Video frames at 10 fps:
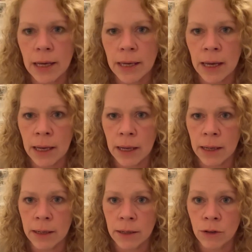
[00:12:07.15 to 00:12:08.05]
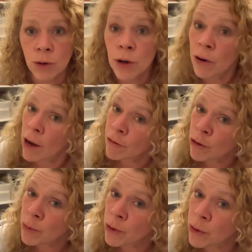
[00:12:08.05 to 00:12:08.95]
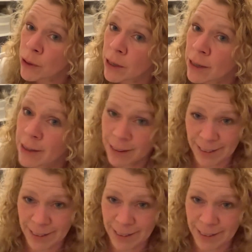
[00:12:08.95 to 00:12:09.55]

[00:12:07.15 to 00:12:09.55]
can do a craft room tour.